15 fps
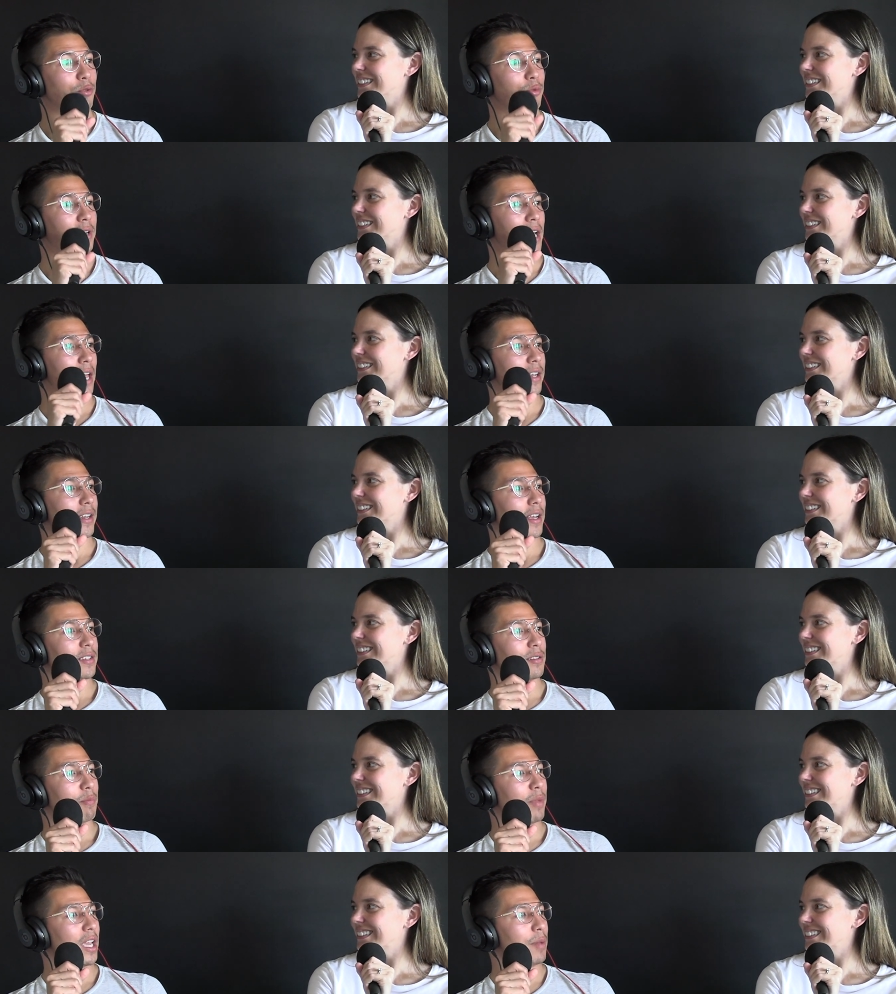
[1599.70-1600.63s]
Speaker 1: to reality,
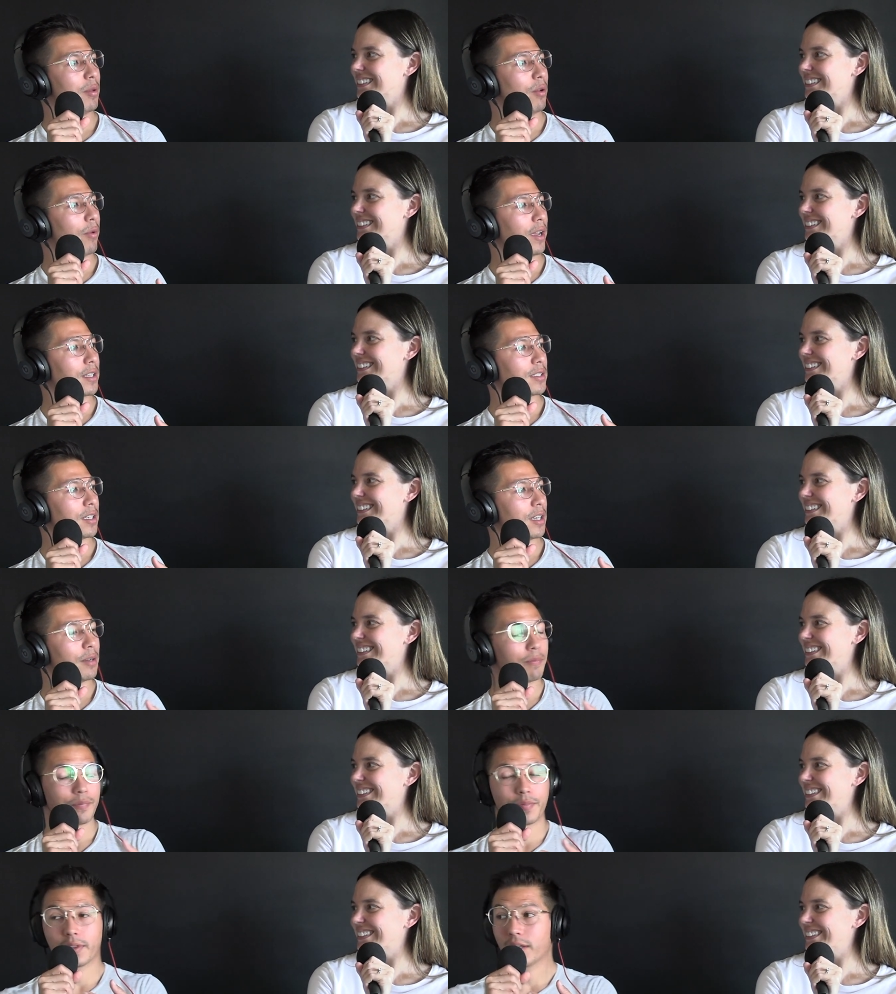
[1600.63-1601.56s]
as the baby wakes
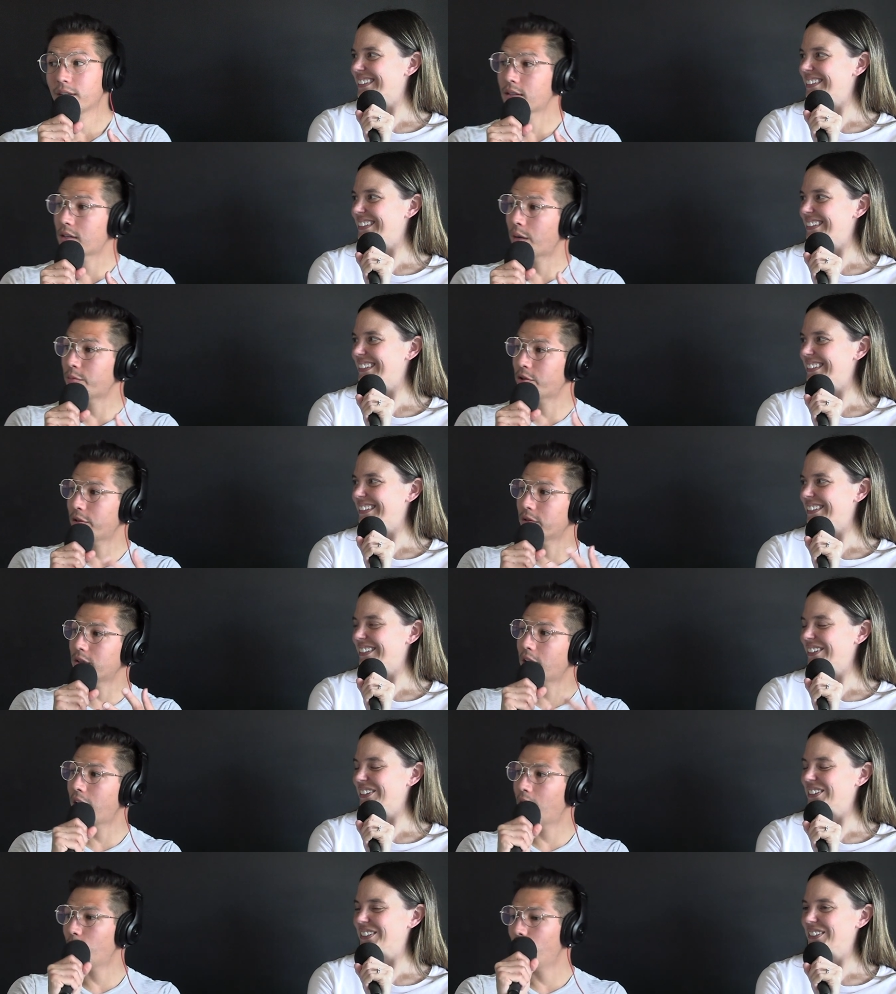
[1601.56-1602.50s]
up, I'm sure
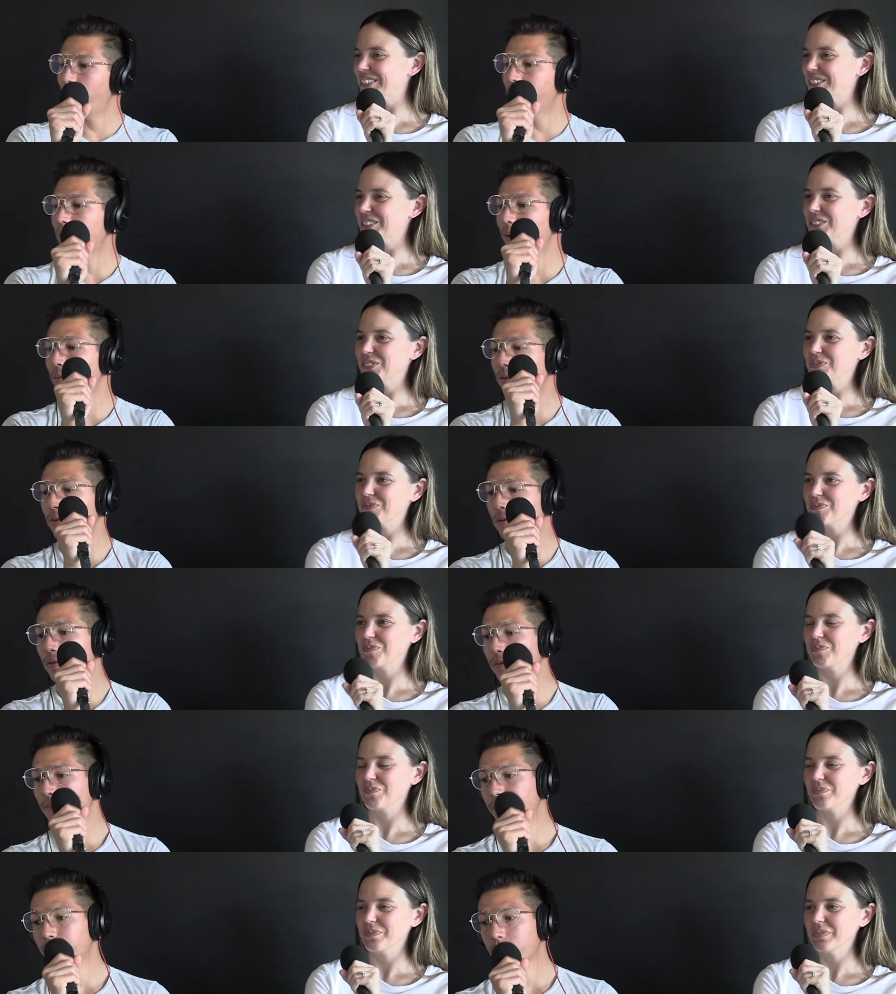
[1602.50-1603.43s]
Zion will wake up
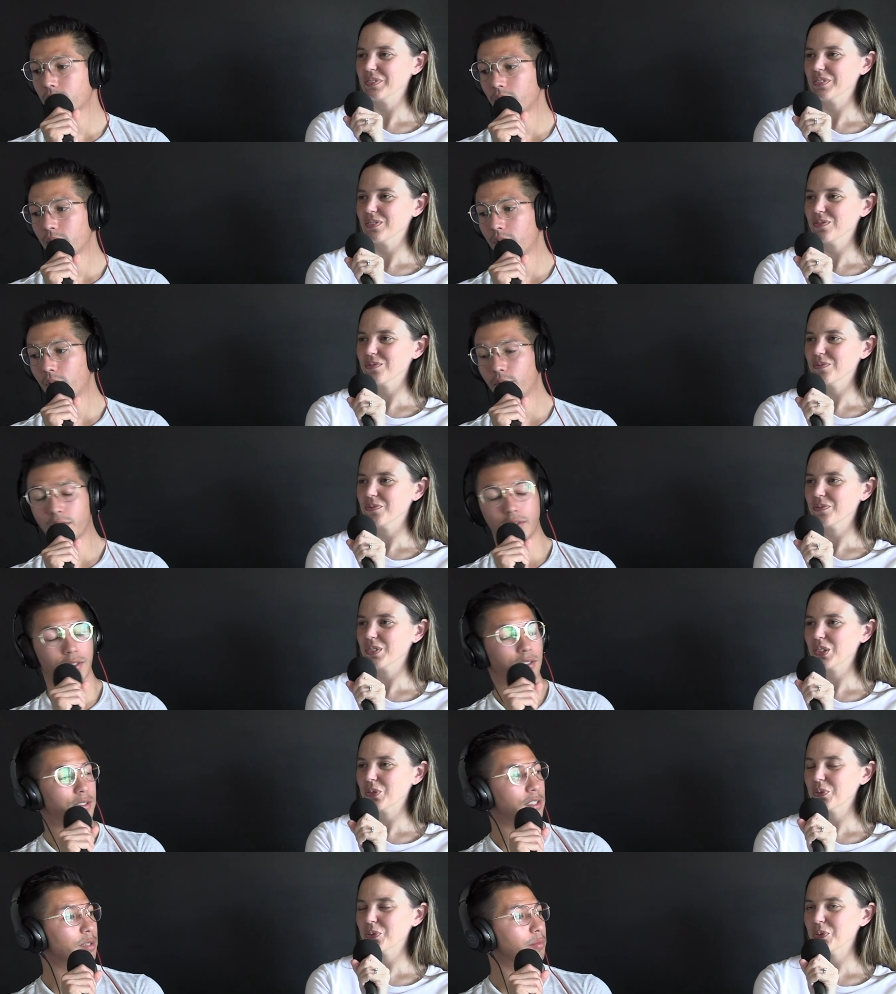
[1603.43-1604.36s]
soon. Cokes
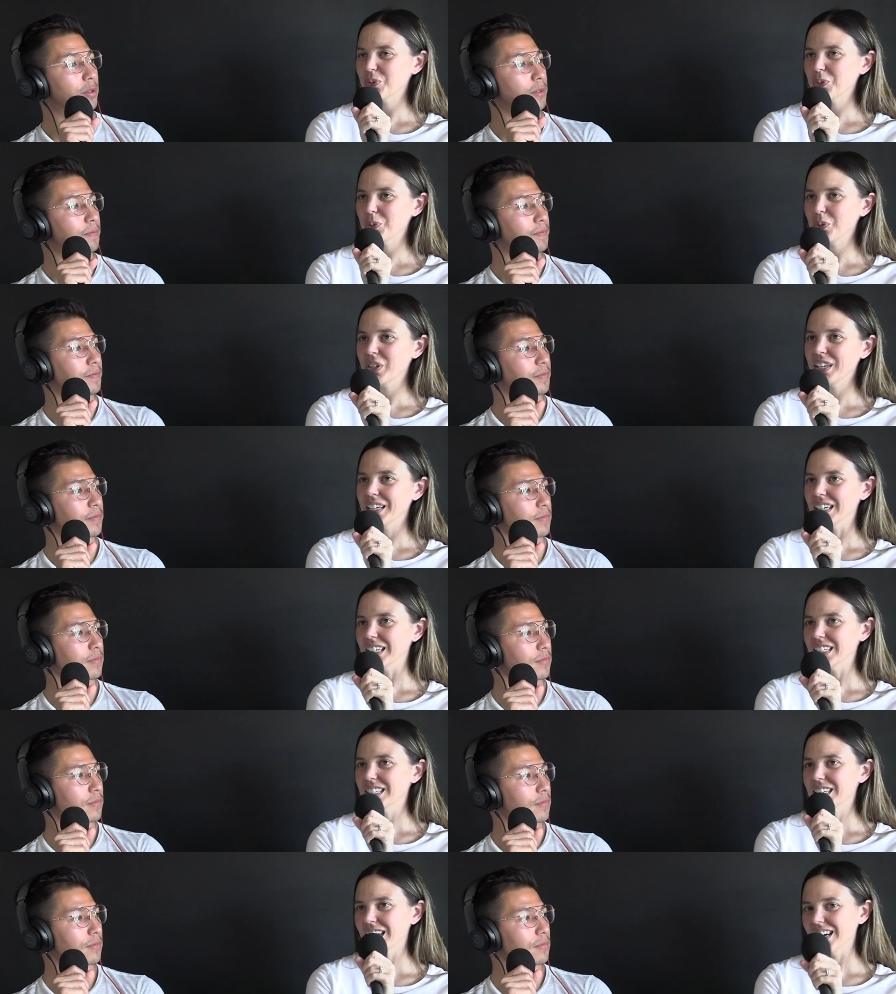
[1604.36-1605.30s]
is sleeping. We
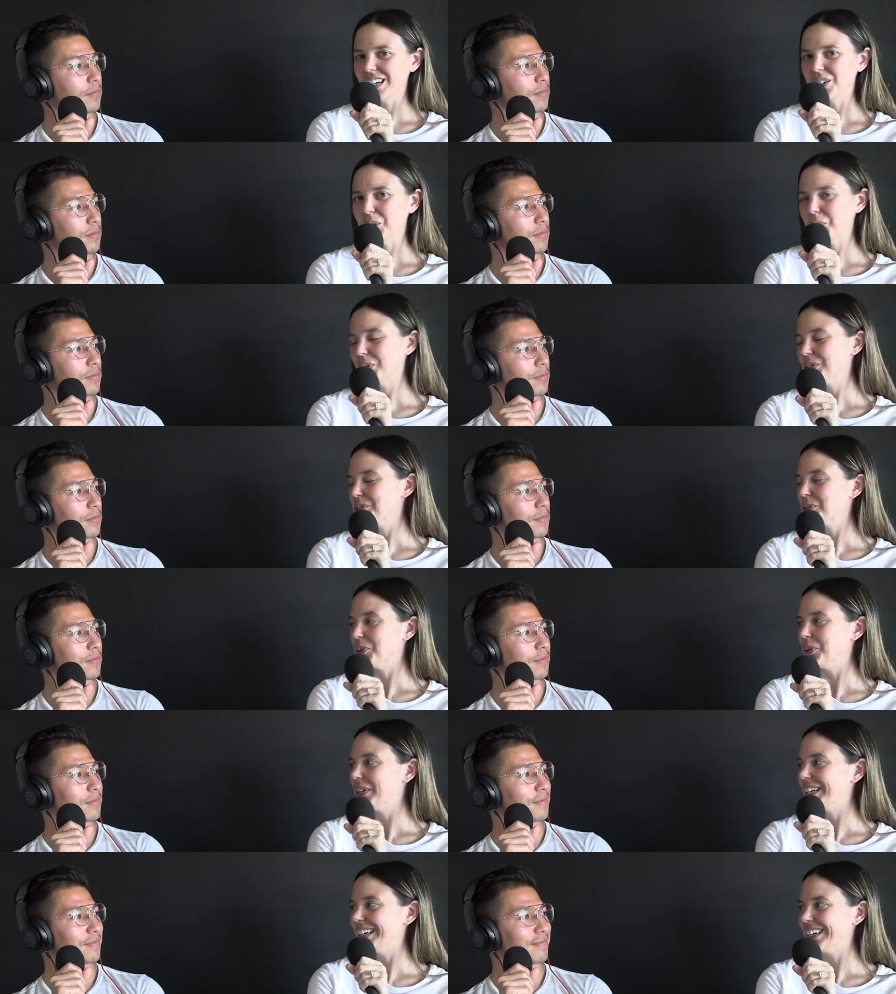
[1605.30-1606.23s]
Speaker 2: can't get to Iowa
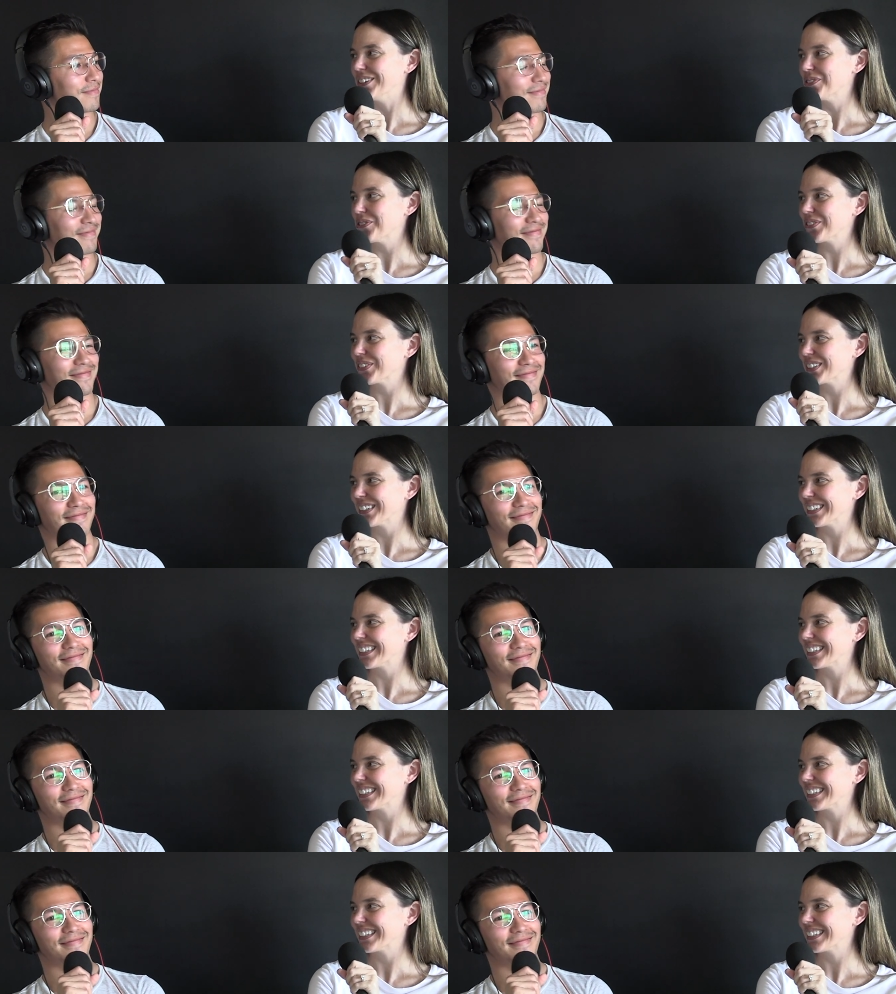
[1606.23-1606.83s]
soon enough.